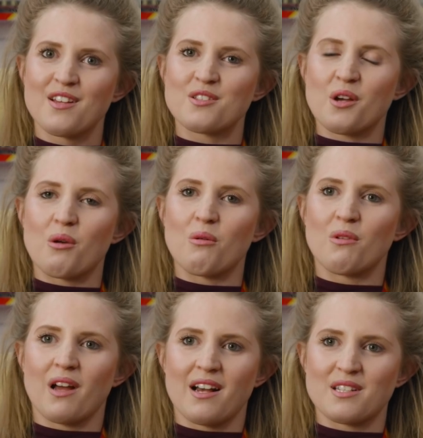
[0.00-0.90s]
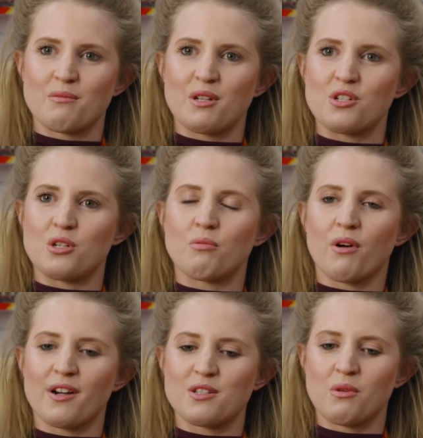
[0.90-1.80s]
So as I mentioned,
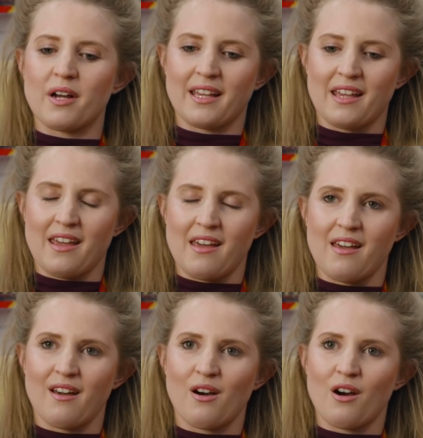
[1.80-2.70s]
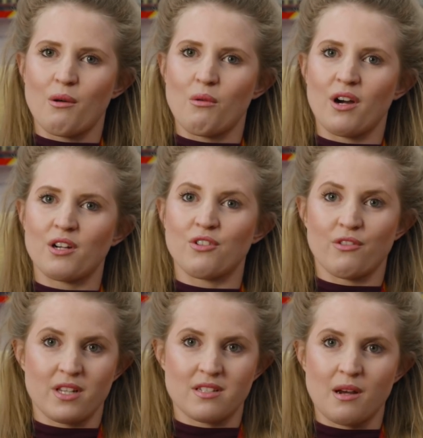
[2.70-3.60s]
prior to working here, I worked for an
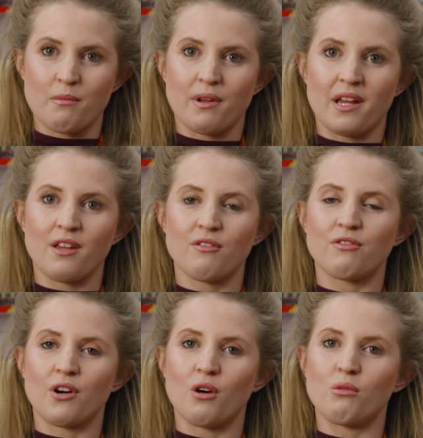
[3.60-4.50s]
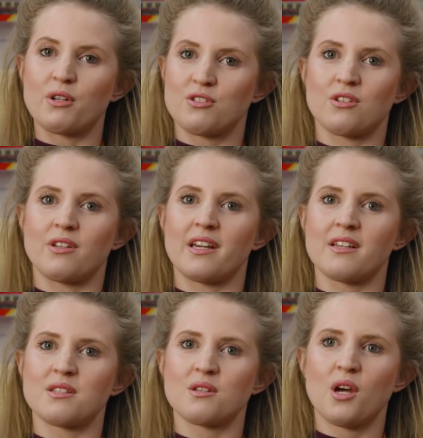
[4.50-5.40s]
events company for almost 2
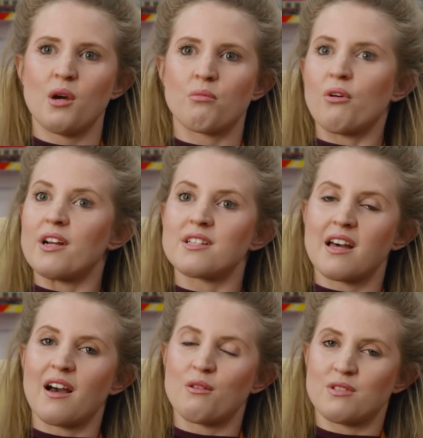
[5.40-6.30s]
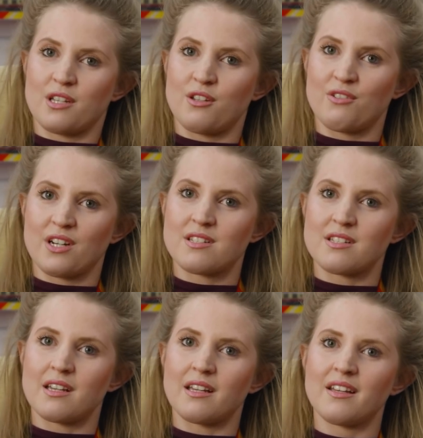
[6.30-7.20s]
years. Prior to that, I was at
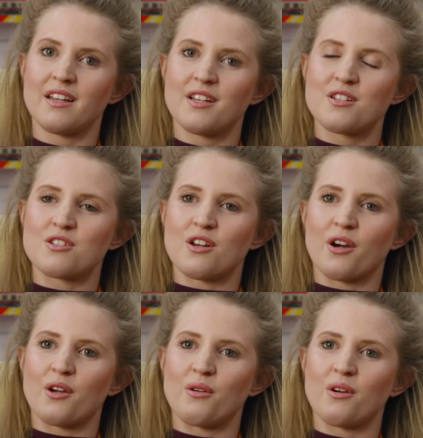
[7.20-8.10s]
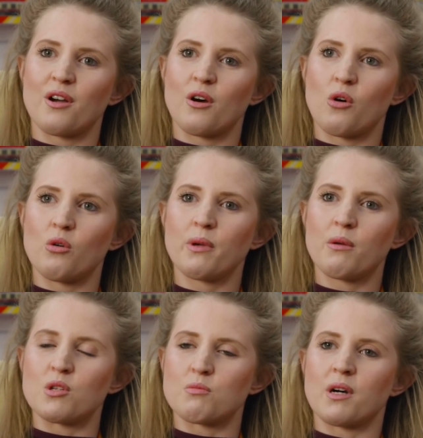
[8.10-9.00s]
university. So Hornby
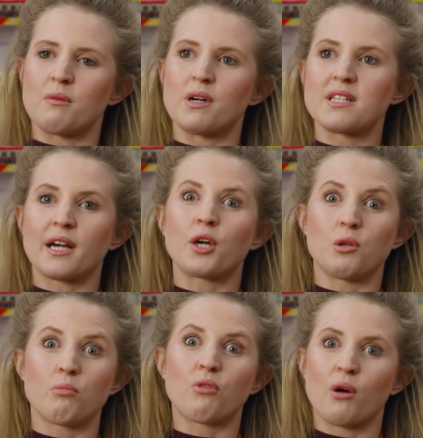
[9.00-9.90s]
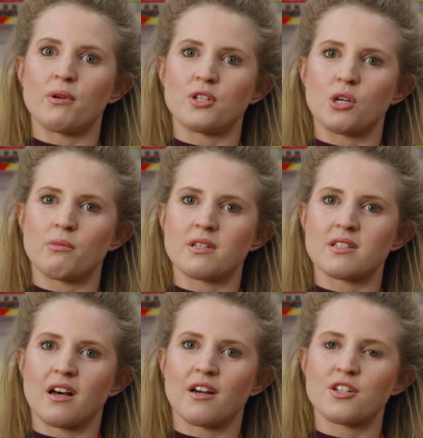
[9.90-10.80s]
was my second proper job as
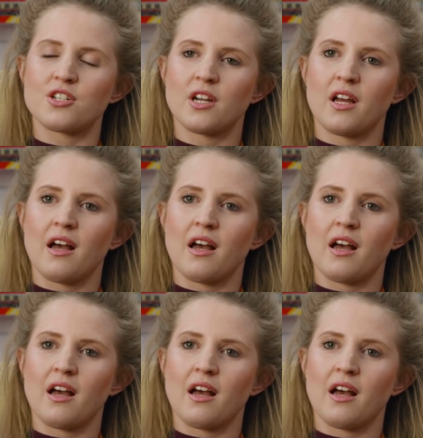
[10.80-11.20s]
such.